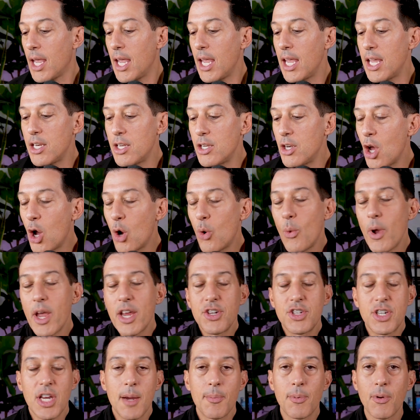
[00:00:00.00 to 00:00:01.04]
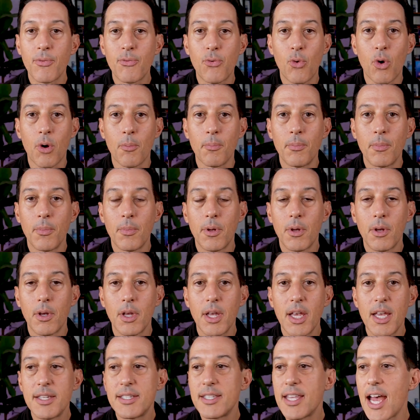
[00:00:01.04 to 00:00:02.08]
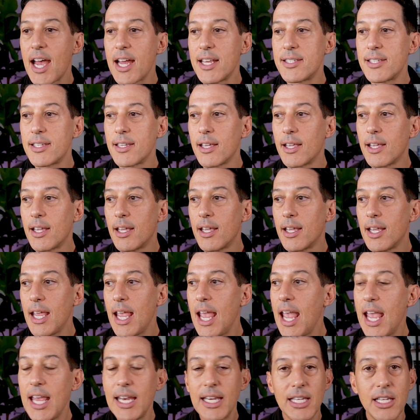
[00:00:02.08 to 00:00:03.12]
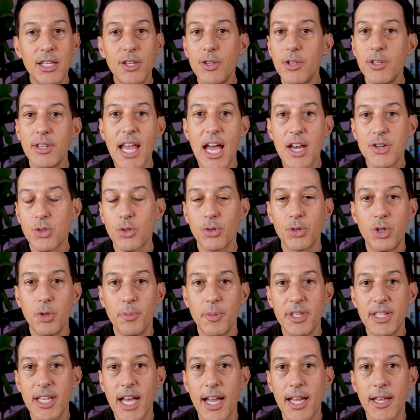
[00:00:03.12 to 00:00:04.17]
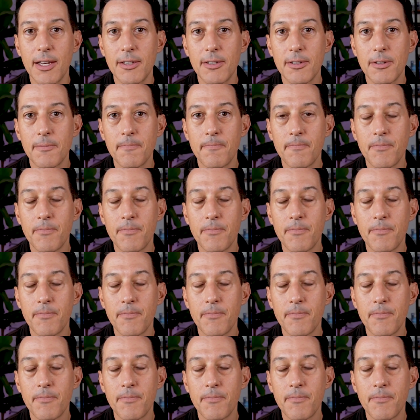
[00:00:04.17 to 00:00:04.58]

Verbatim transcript: In no way, shape, or form is that any natural human diet.